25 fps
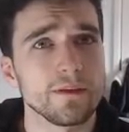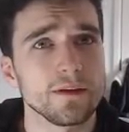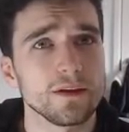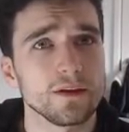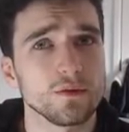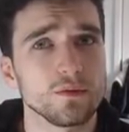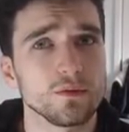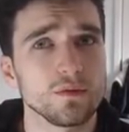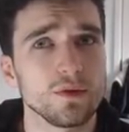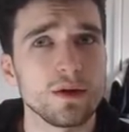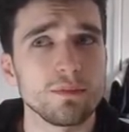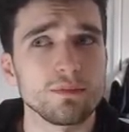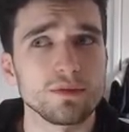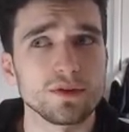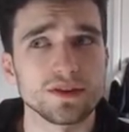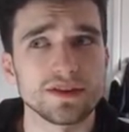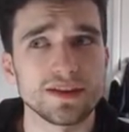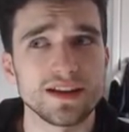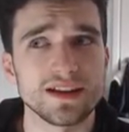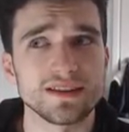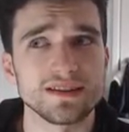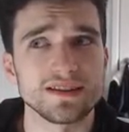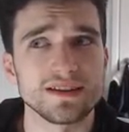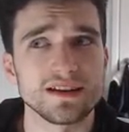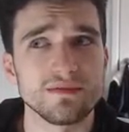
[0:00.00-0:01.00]

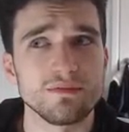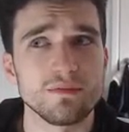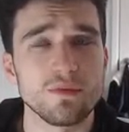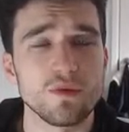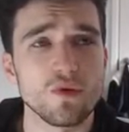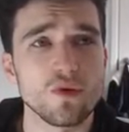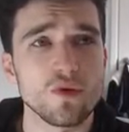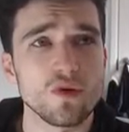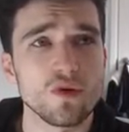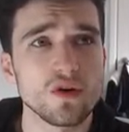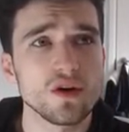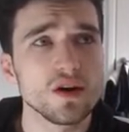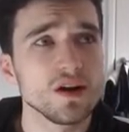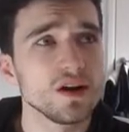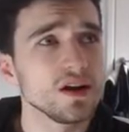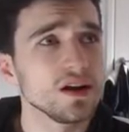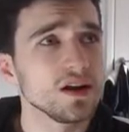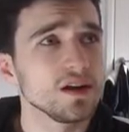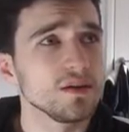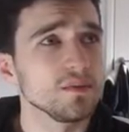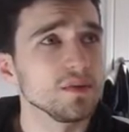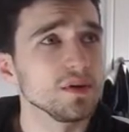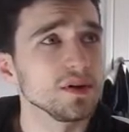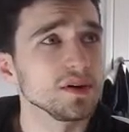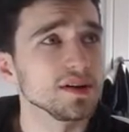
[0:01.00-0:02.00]
represented more,
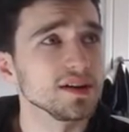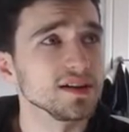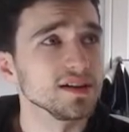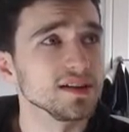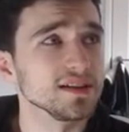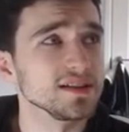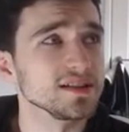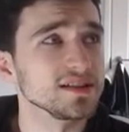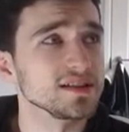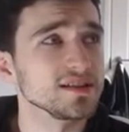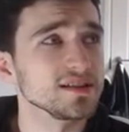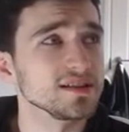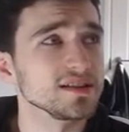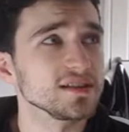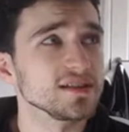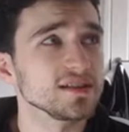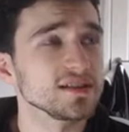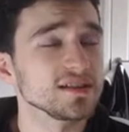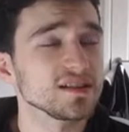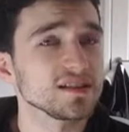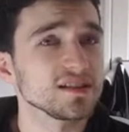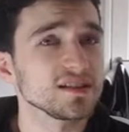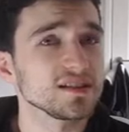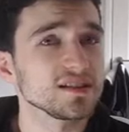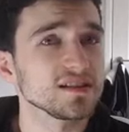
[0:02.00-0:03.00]
because
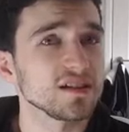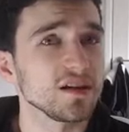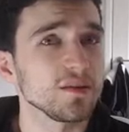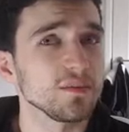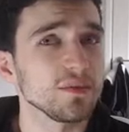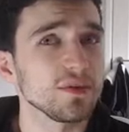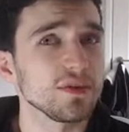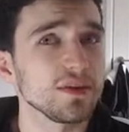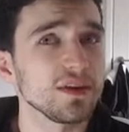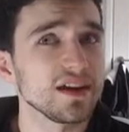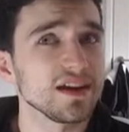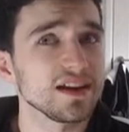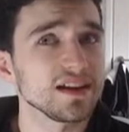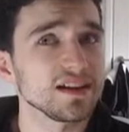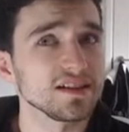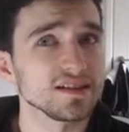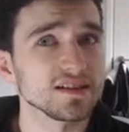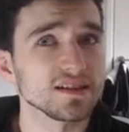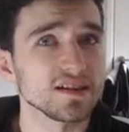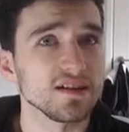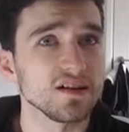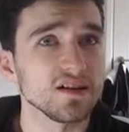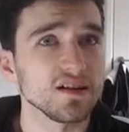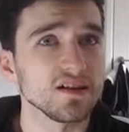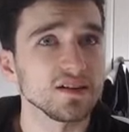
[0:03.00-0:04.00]
some
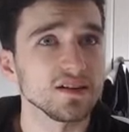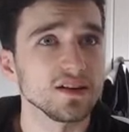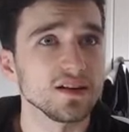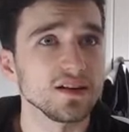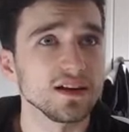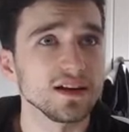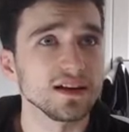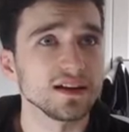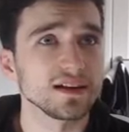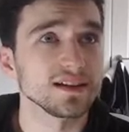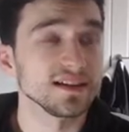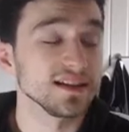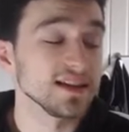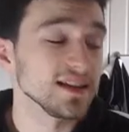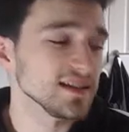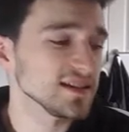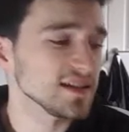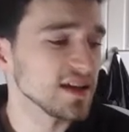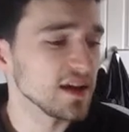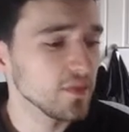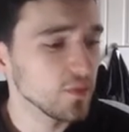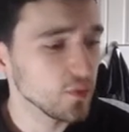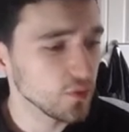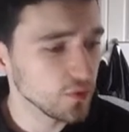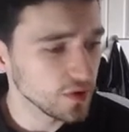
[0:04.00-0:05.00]
things are like, let's
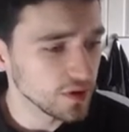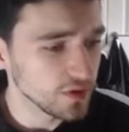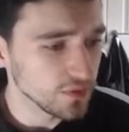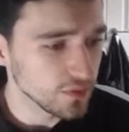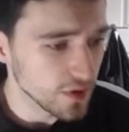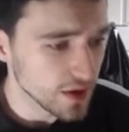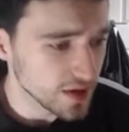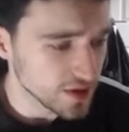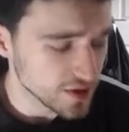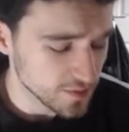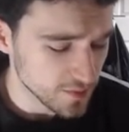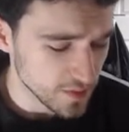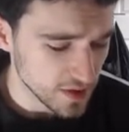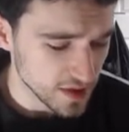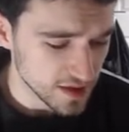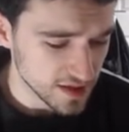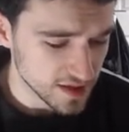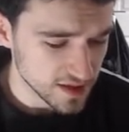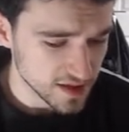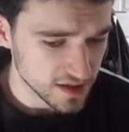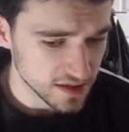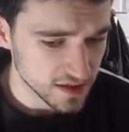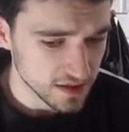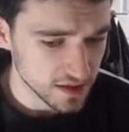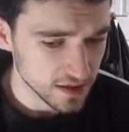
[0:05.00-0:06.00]
say I'm a really rich
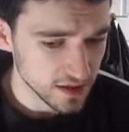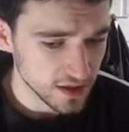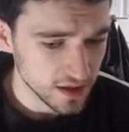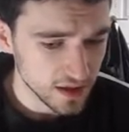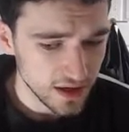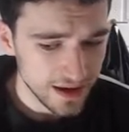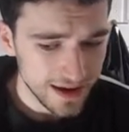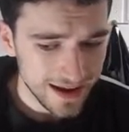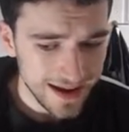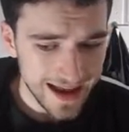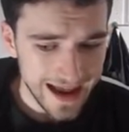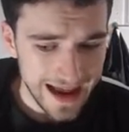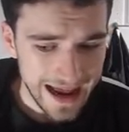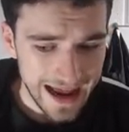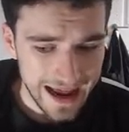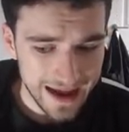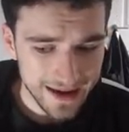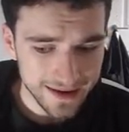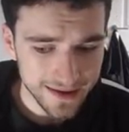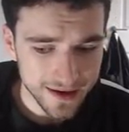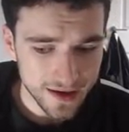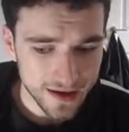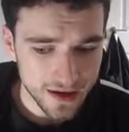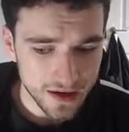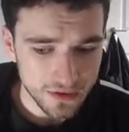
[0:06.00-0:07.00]
person
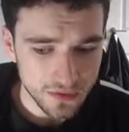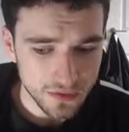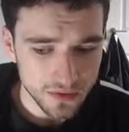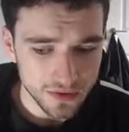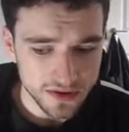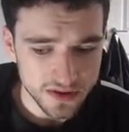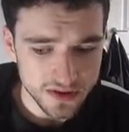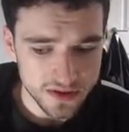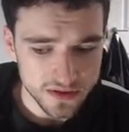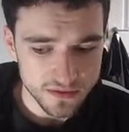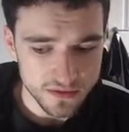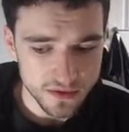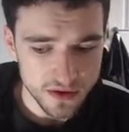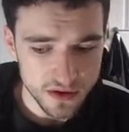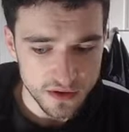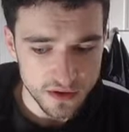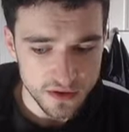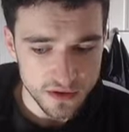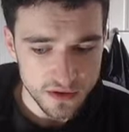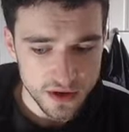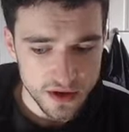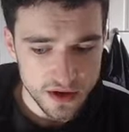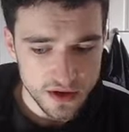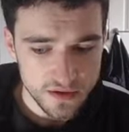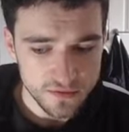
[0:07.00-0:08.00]
and I want to vote
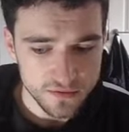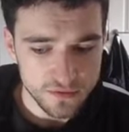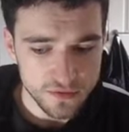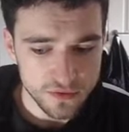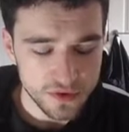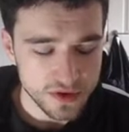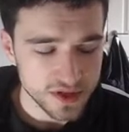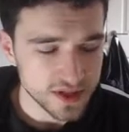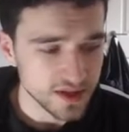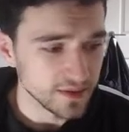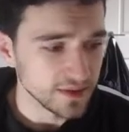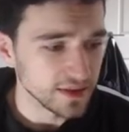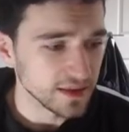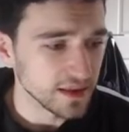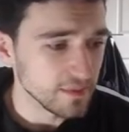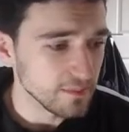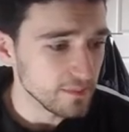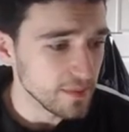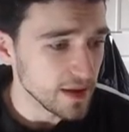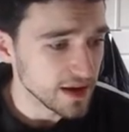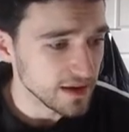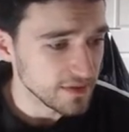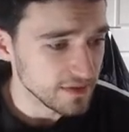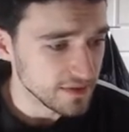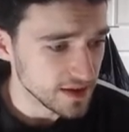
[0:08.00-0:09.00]
for something that
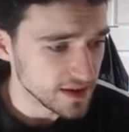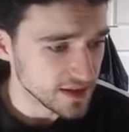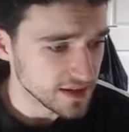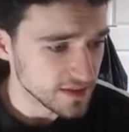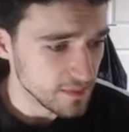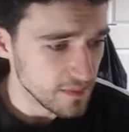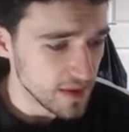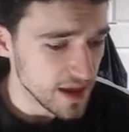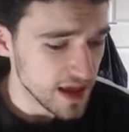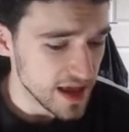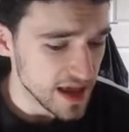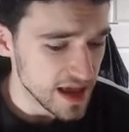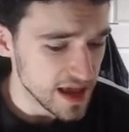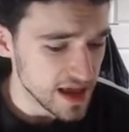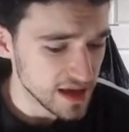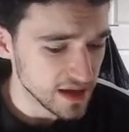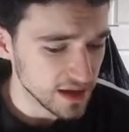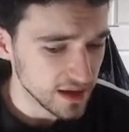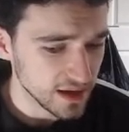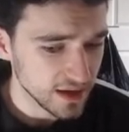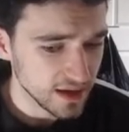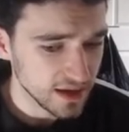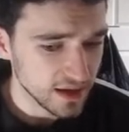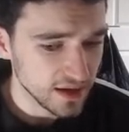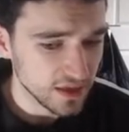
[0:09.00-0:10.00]
benefits me,
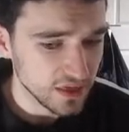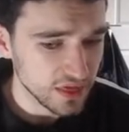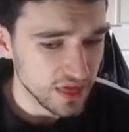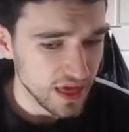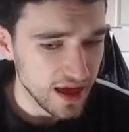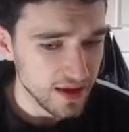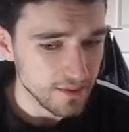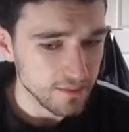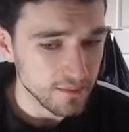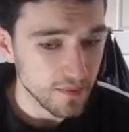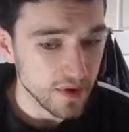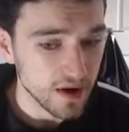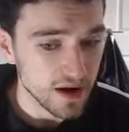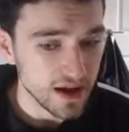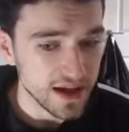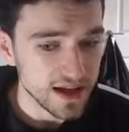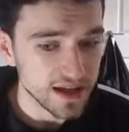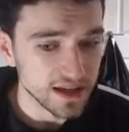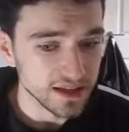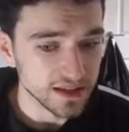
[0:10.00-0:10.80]
that might